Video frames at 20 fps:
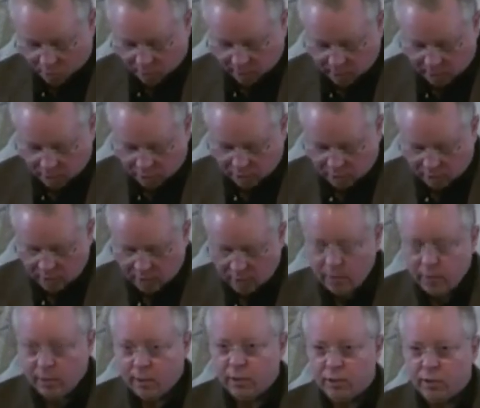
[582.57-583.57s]
religion
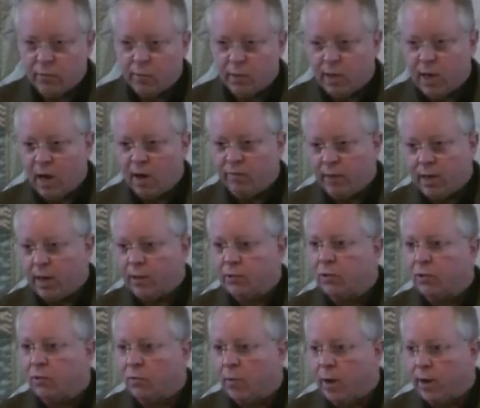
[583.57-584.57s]
into a
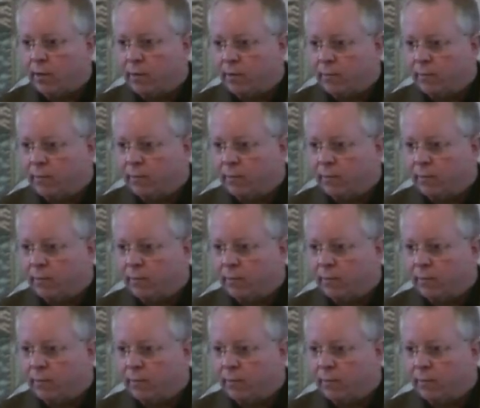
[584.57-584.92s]
covenantal one,